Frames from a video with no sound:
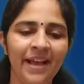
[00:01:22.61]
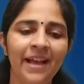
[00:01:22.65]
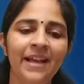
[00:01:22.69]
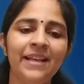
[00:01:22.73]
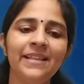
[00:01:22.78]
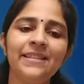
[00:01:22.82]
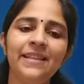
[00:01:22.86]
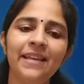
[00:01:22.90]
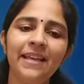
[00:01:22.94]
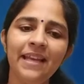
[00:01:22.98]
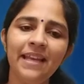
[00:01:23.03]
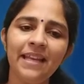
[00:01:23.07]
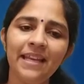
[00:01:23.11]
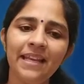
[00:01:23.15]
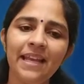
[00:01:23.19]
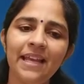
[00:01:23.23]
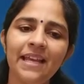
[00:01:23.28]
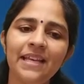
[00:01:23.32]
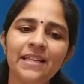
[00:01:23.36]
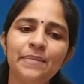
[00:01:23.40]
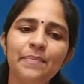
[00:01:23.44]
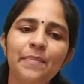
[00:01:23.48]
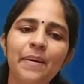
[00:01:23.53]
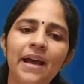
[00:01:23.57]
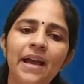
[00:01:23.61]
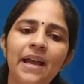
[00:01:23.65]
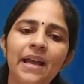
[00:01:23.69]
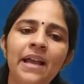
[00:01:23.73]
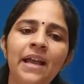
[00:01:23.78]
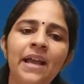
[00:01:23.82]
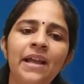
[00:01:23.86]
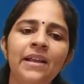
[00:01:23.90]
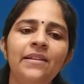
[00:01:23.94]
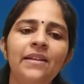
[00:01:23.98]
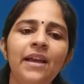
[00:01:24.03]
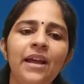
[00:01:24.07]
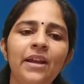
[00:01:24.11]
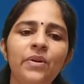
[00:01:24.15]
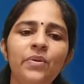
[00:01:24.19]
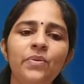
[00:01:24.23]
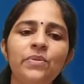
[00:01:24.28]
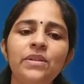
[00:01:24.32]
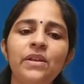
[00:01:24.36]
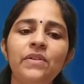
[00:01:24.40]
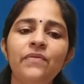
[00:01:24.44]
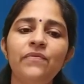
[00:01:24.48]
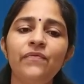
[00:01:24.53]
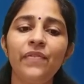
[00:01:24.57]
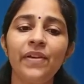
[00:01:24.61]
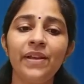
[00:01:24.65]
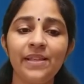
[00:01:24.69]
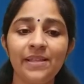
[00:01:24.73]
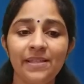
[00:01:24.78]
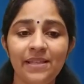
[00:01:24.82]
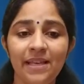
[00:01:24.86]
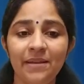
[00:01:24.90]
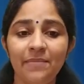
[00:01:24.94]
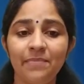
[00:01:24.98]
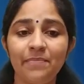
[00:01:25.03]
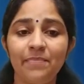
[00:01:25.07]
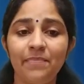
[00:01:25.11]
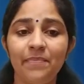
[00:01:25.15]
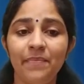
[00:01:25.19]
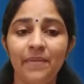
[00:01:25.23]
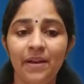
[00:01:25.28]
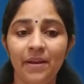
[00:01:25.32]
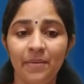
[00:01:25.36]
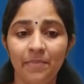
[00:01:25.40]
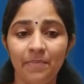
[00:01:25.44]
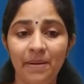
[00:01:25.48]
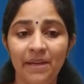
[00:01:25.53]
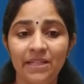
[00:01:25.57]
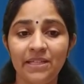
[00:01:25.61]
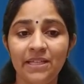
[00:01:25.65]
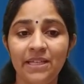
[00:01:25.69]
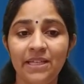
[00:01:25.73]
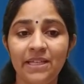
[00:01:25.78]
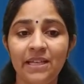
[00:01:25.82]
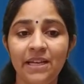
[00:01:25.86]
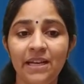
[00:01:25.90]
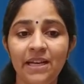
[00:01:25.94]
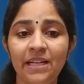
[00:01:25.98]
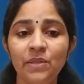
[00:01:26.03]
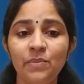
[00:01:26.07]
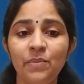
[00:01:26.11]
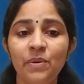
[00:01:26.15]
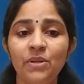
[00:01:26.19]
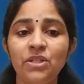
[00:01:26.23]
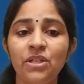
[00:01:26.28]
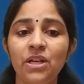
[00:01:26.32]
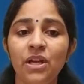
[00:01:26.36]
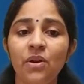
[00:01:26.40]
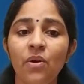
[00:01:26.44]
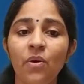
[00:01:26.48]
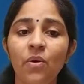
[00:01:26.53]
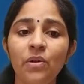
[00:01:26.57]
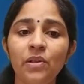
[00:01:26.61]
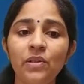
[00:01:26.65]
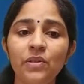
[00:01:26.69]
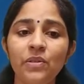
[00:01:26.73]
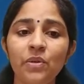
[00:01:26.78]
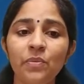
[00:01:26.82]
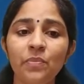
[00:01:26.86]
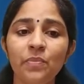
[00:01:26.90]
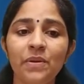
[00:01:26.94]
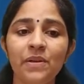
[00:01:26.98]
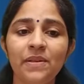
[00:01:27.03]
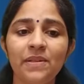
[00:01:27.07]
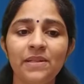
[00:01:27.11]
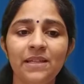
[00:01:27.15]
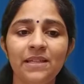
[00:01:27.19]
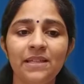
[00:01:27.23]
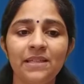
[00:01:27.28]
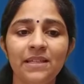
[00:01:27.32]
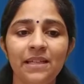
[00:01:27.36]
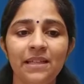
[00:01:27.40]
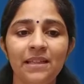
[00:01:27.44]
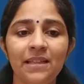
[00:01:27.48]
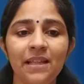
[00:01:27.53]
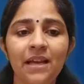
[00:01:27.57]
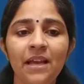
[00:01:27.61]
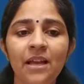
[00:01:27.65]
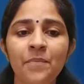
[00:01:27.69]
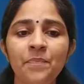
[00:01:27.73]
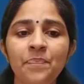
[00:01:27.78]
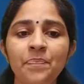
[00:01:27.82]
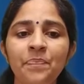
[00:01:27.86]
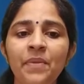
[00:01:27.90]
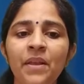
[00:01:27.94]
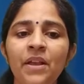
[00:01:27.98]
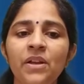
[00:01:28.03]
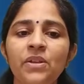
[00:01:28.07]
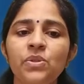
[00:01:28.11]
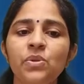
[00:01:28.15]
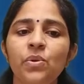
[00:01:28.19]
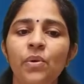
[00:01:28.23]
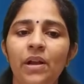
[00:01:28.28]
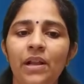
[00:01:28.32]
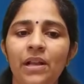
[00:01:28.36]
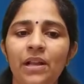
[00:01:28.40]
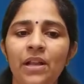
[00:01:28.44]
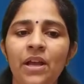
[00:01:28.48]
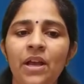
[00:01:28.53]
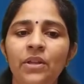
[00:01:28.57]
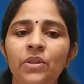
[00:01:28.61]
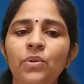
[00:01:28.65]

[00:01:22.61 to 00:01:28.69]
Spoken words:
Second is by nitrogen fixing bacteria which are also present in the soil.